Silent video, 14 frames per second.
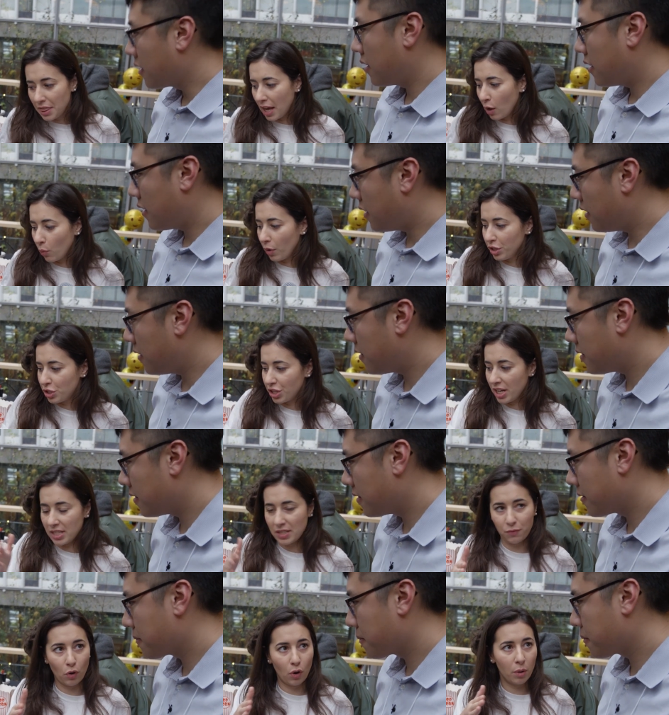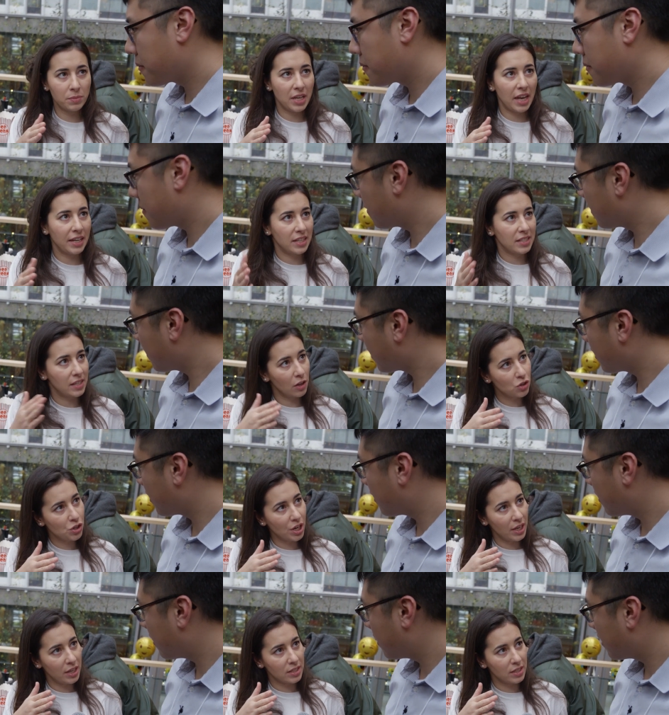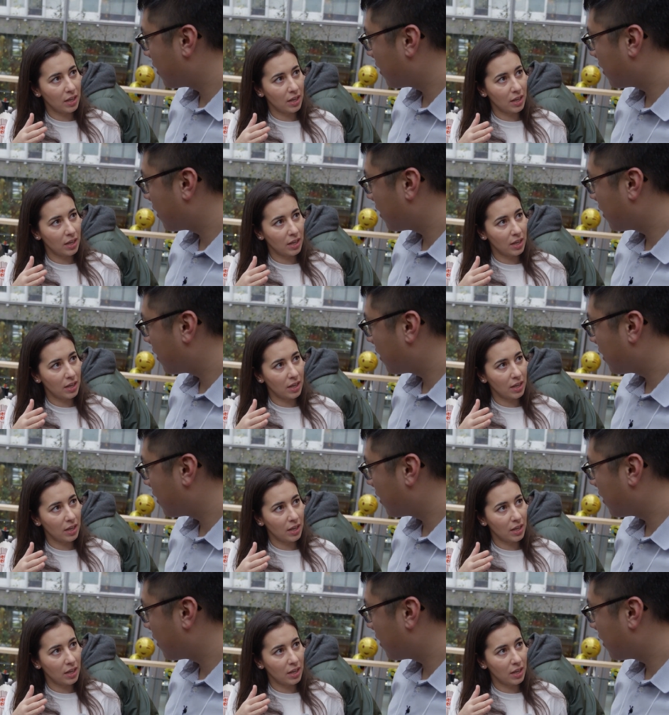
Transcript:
Speaker 1: that were transformed and Excel sheet